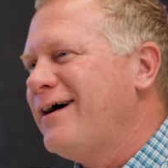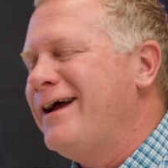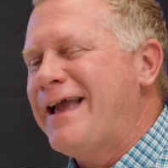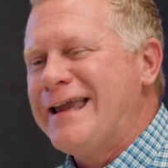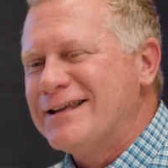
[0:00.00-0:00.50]

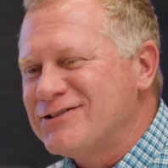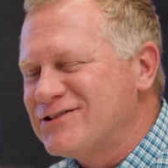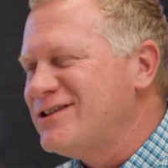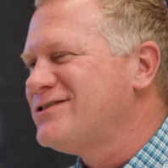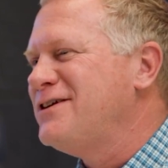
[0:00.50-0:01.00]
a
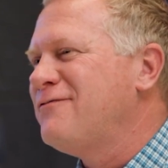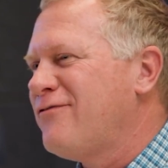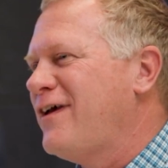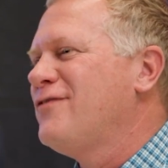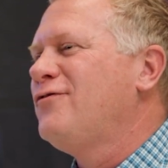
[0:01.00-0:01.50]
consistent,
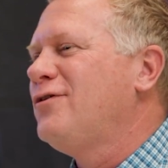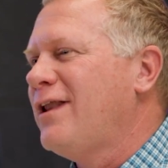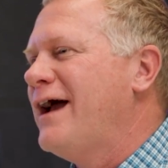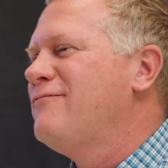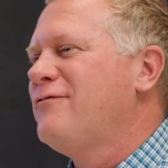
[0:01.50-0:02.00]
faithful
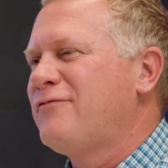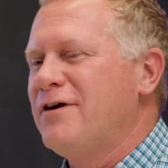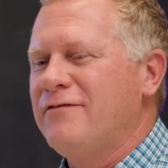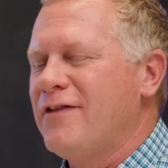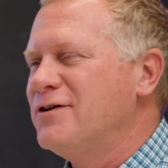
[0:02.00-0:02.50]
life in
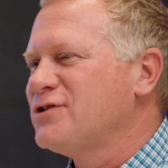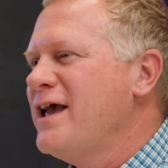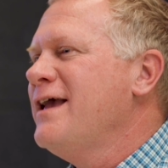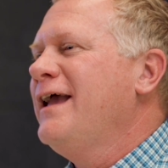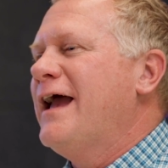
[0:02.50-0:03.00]
front of others,
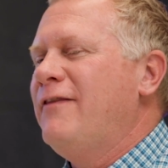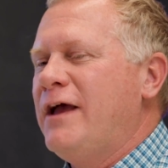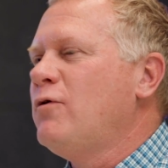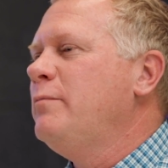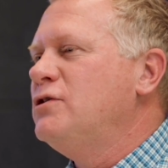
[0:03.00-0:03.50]
and
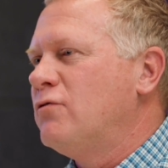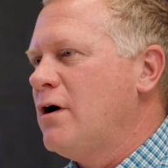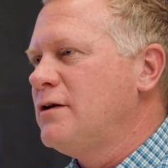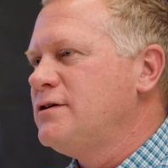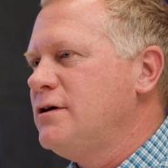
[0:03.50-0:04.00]
they will be
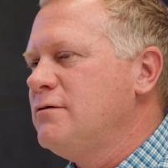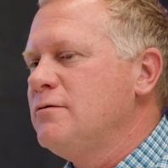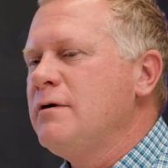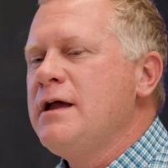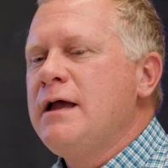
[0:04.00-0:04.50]
drawn to
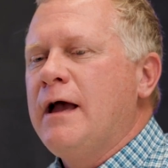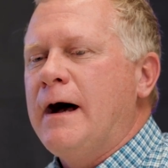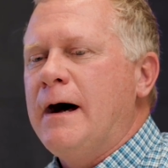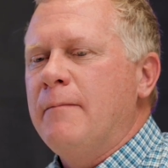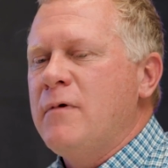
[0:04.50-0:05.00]
you.
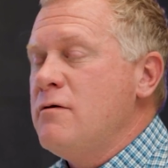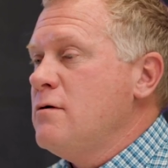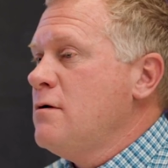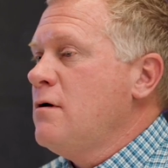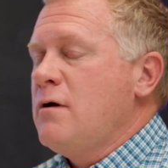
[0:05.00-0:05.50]

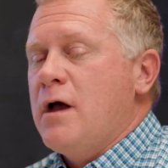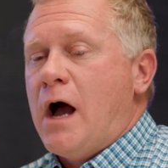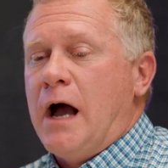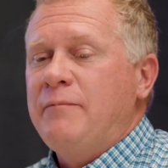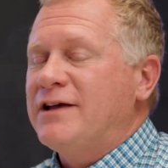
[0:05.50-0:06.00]

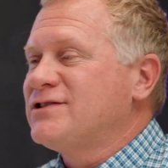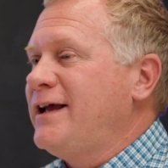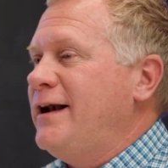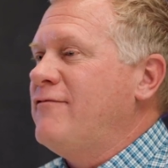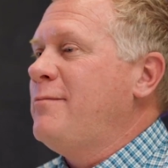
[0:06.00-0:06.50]
I'm not
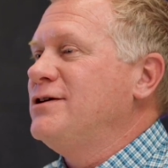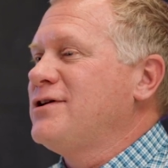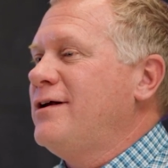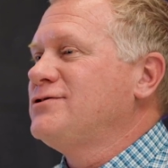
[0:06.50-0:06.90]
saying everybody's going to